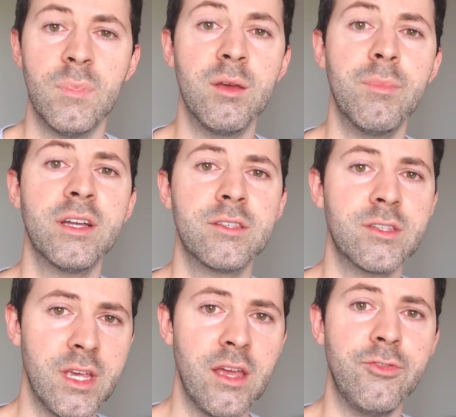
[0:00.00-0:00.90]
it might
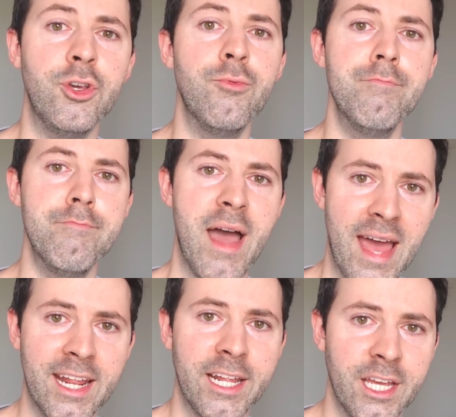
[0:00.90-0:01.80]
save
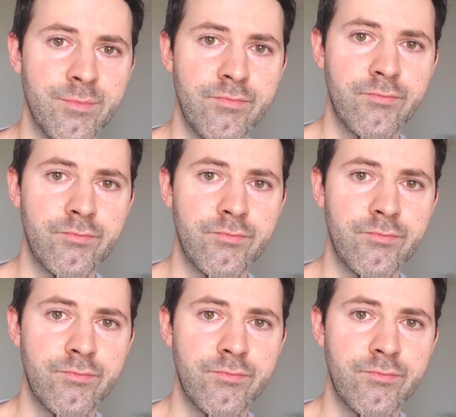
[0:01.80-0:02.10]
humanity.